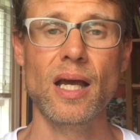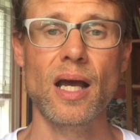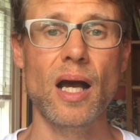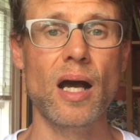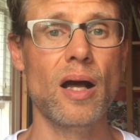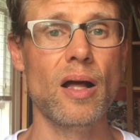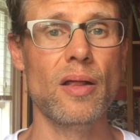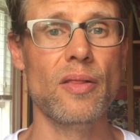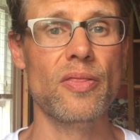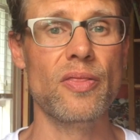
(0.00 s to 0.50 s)

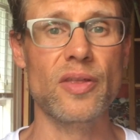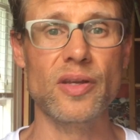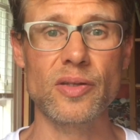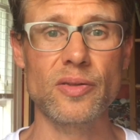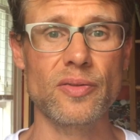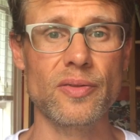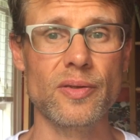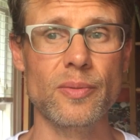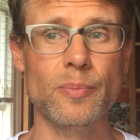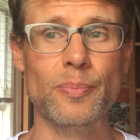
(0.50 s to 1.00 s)

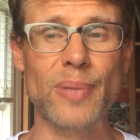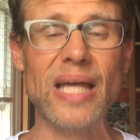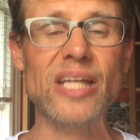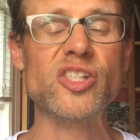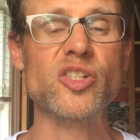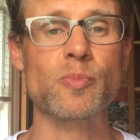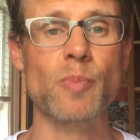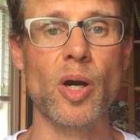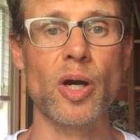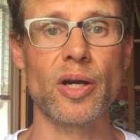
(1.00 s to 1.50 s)
The
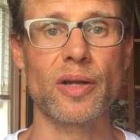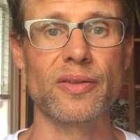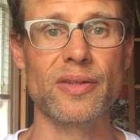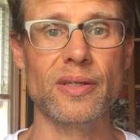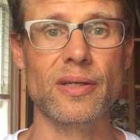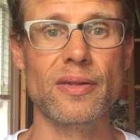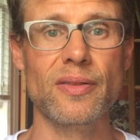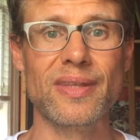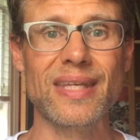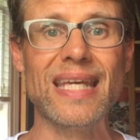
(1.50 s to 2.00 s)
benchmark,
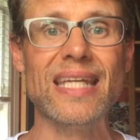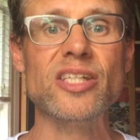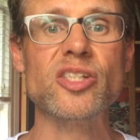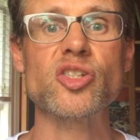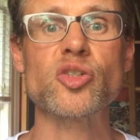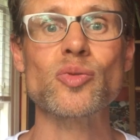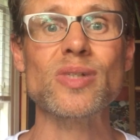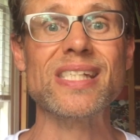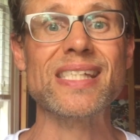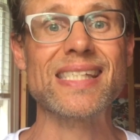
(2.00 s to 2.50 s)
the
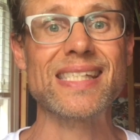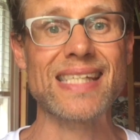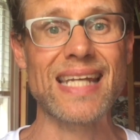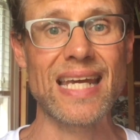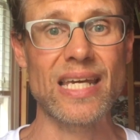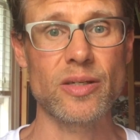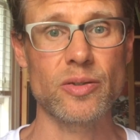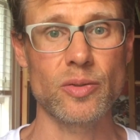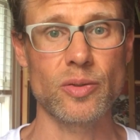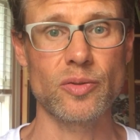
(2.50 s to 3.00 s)
industry
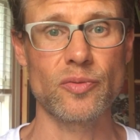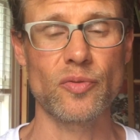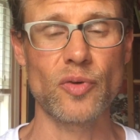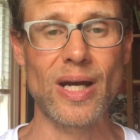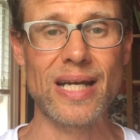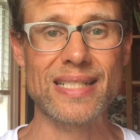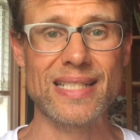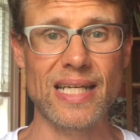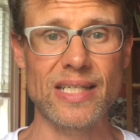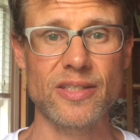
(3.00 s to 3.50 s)
standard for
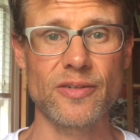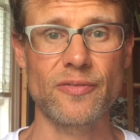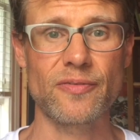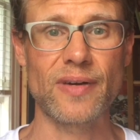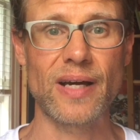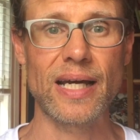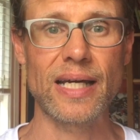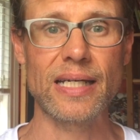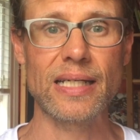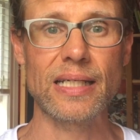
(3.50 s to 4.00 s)

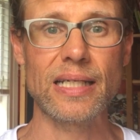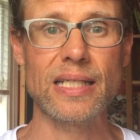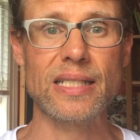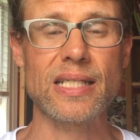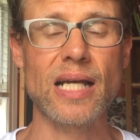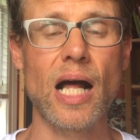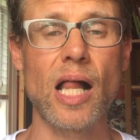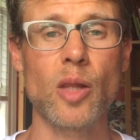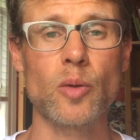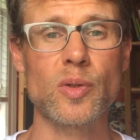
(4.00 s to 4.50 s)
identifying
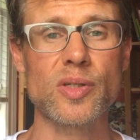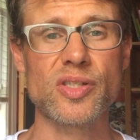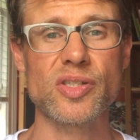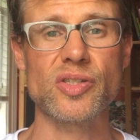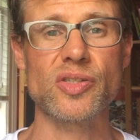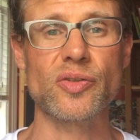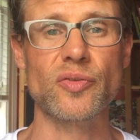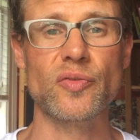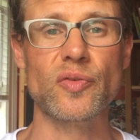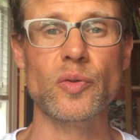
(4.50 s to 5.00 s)

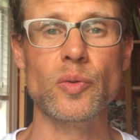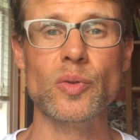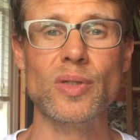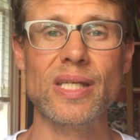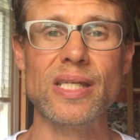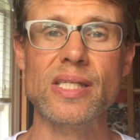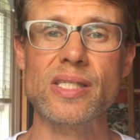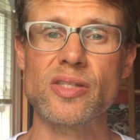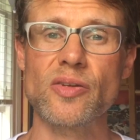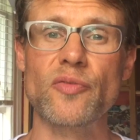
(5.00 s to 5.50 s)
intolerances to food
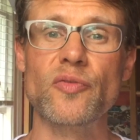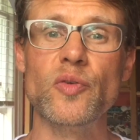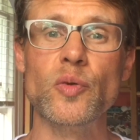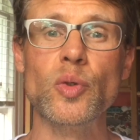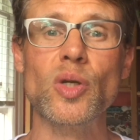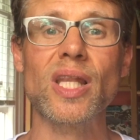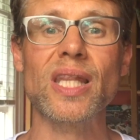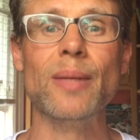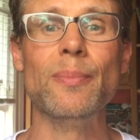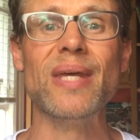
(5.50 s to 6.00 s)
is a
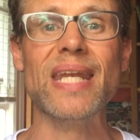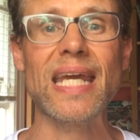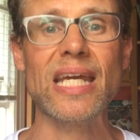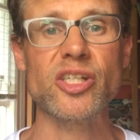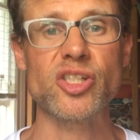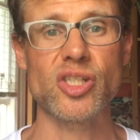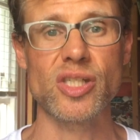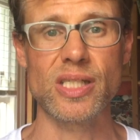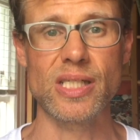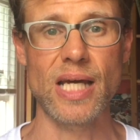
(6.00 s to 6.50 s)
food
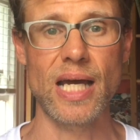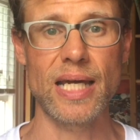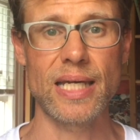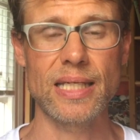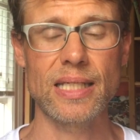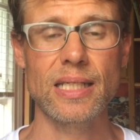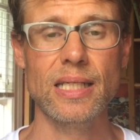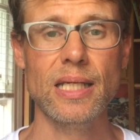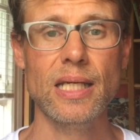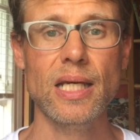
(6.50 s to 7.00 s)
elimination diet.